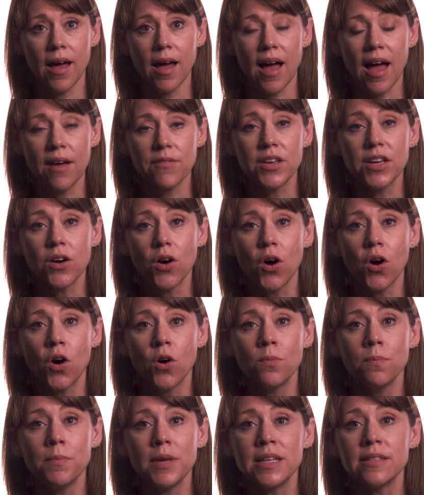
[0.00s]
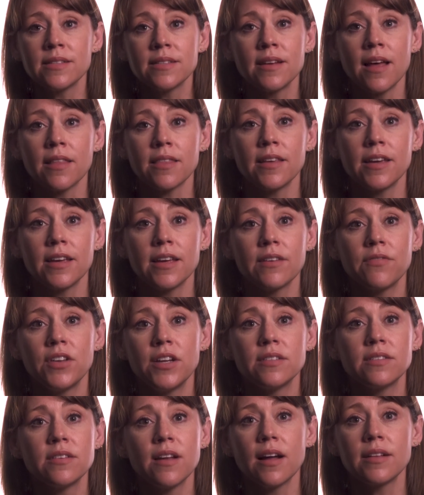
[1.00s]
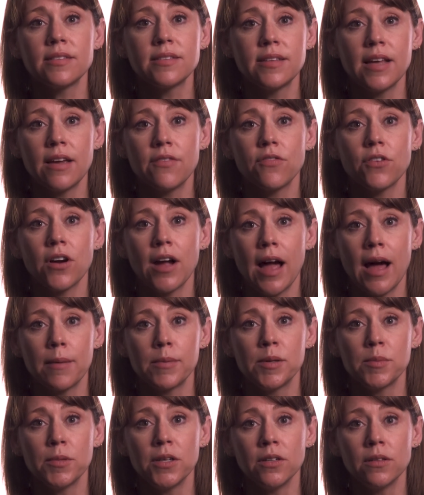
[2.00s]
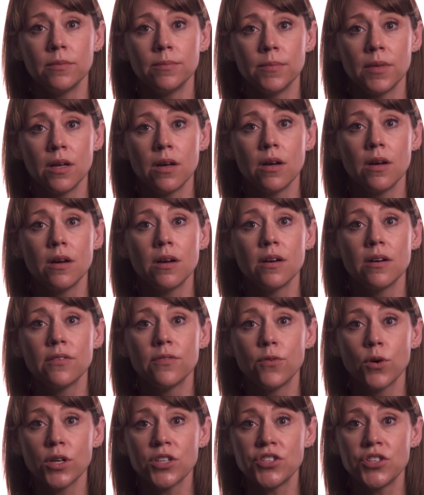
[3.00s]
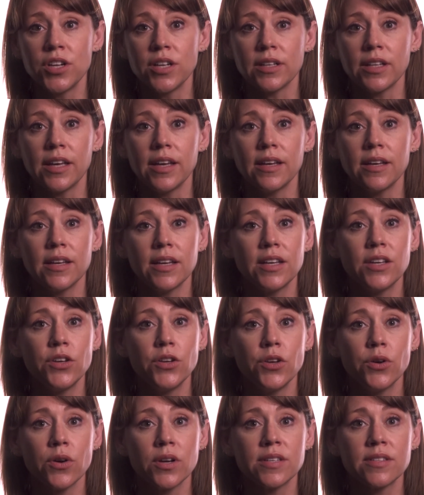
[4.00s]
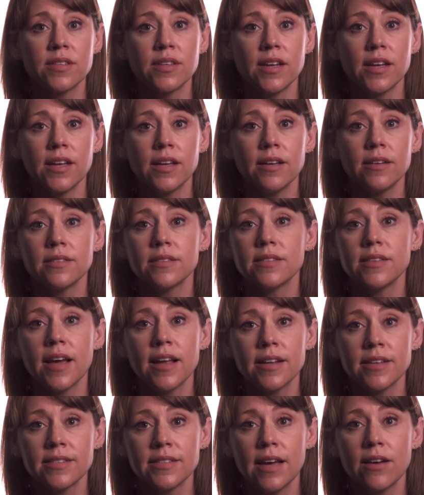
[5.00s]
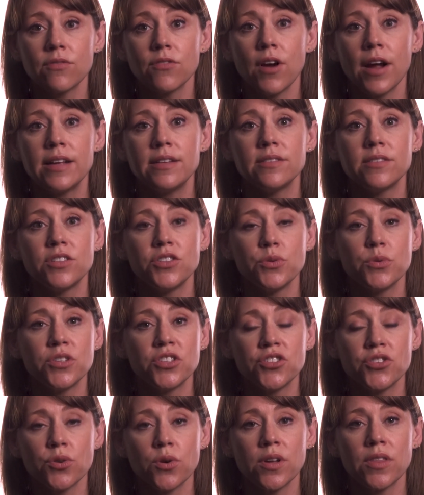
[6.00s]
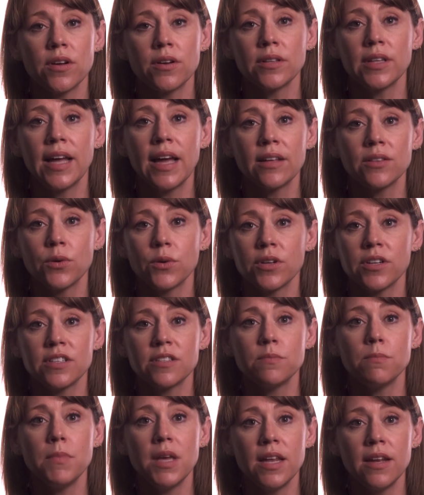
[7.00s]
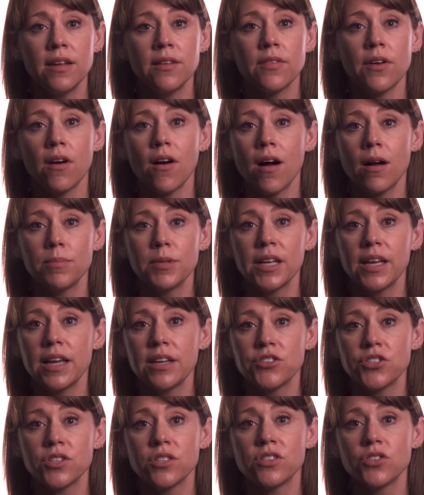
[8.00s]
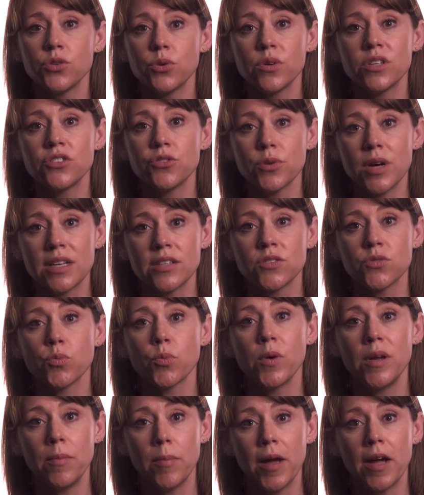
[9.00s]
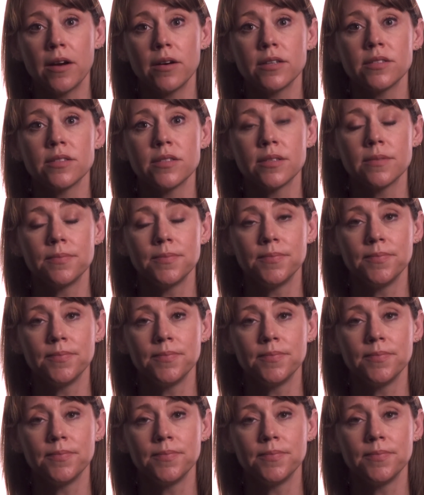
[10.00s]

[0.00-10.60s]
Having a home means nothing if it is not safe or habitable. Fortunately, in New York City, tenants have rights to ensure their landlord is meeting their obligations to address repairs.